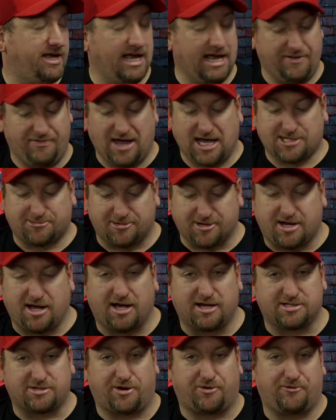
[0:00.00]
and that's
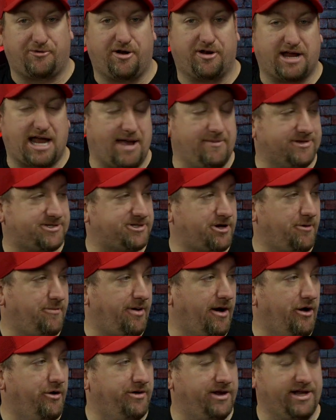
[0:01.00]
because our run game is so
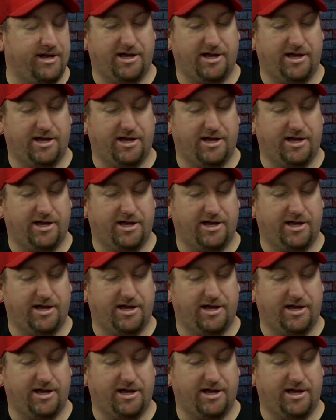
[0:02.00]
potent.